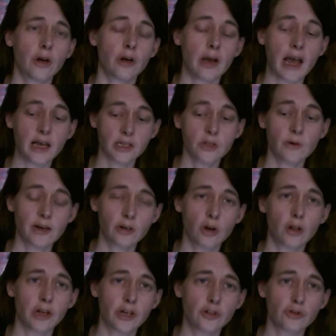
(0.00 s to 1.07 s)
has to
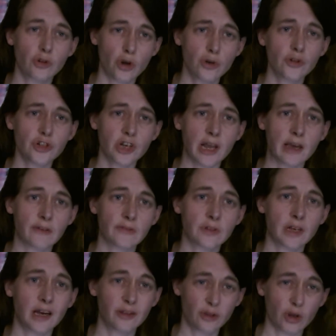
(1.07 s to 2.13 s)
acknowledge those shifts
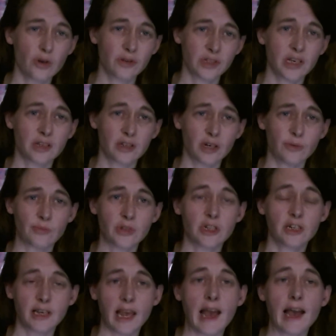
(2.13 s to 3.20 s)
and those systems to
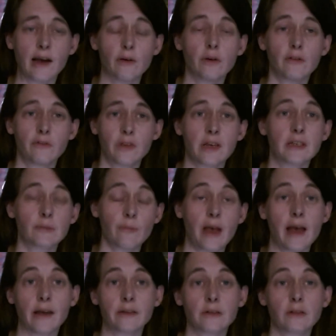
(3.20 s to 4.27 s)
get out of this
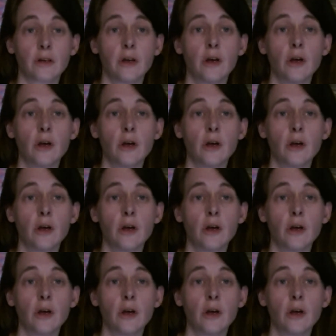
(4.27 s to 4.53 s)
mess.